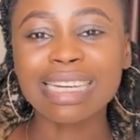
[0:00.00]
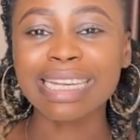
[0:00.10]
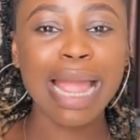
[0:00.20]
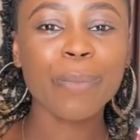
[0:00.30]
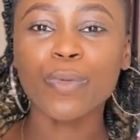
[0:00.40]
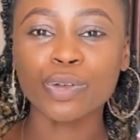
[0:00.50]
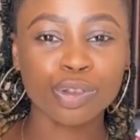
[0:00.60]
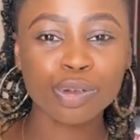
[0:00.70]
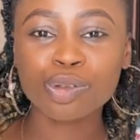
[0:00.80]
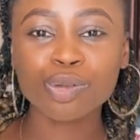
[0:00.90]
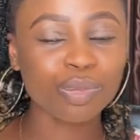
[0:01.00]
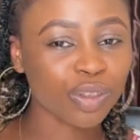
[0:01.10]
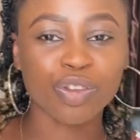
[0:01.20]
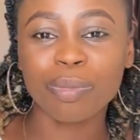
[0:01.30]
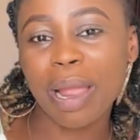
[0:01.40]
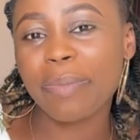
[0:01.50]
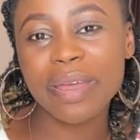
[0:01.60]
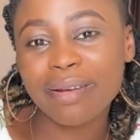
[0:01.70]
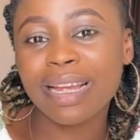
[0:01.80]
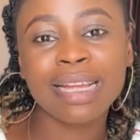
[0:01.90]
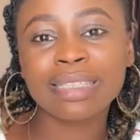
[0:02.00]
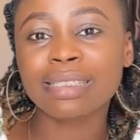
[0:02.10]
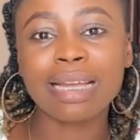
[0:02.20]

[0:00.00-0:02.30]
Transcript: the help was just too much for my parents.